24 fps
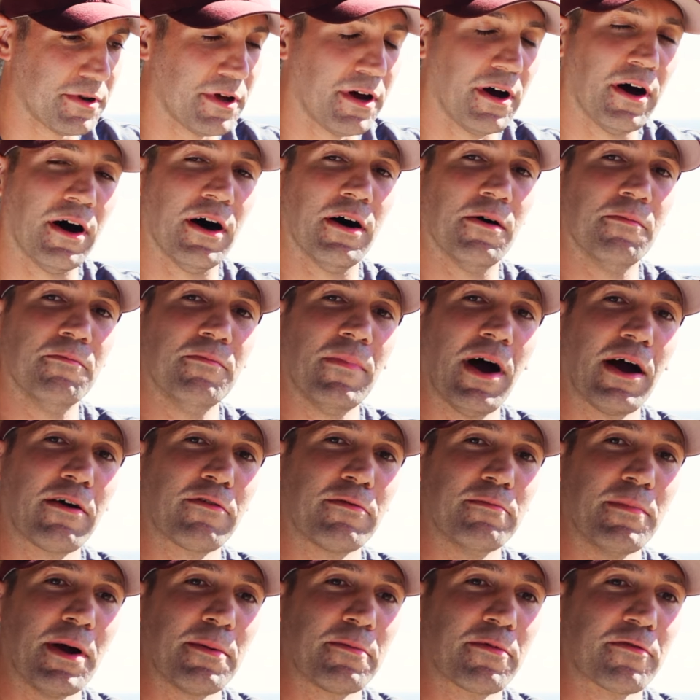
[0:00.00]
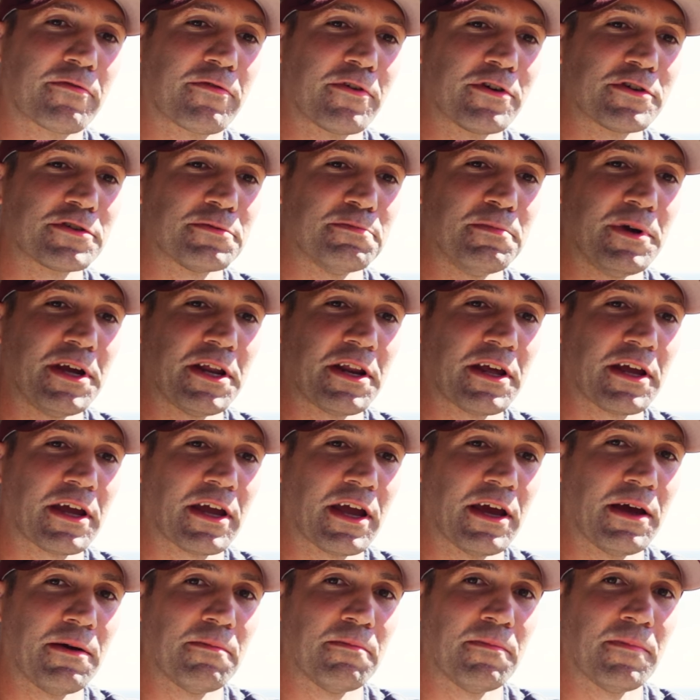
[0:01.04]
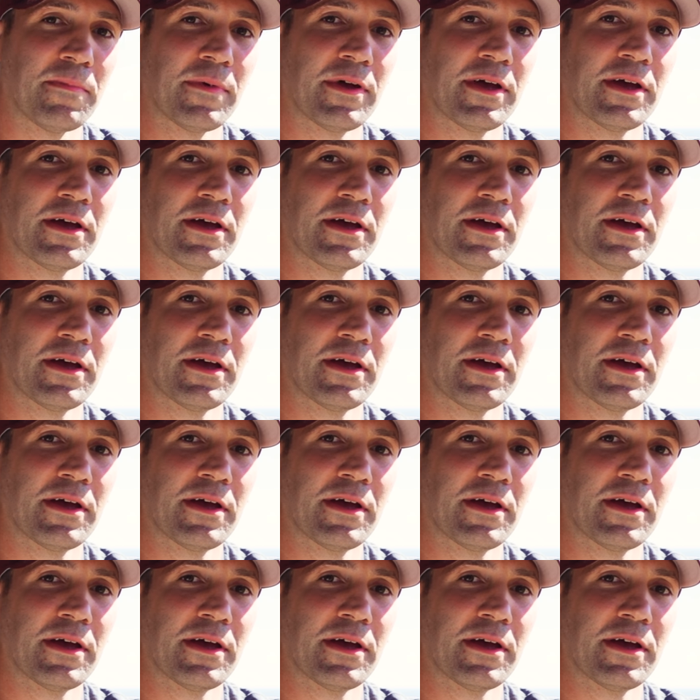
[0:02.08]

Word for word: Um, I remember first meeting Kim